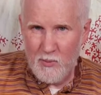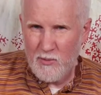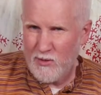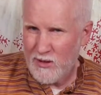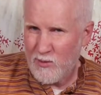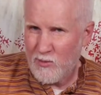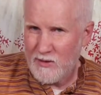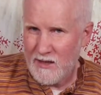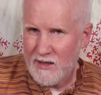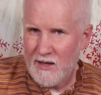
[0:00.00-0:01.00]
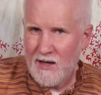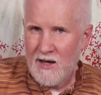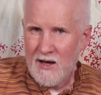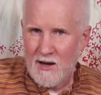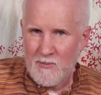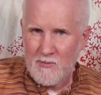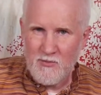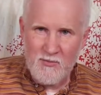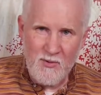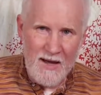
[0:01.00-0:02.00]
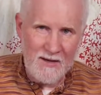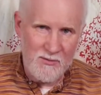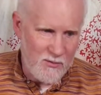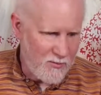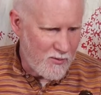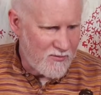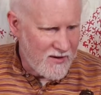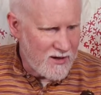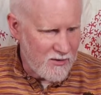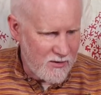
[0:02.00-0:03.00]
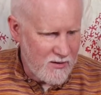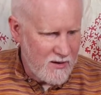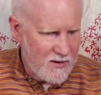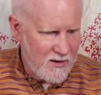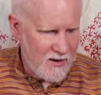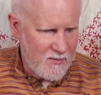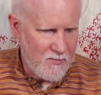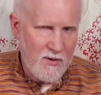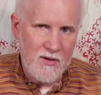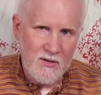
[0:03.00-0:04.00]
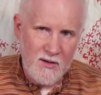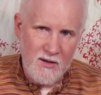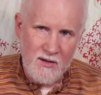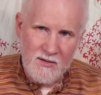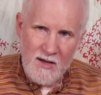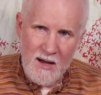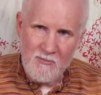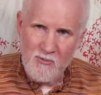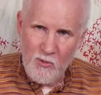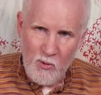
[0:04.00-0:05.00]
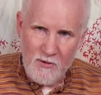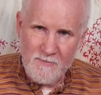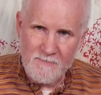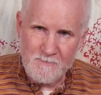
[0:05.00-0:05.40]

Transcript: we really only fret or finger the top 4,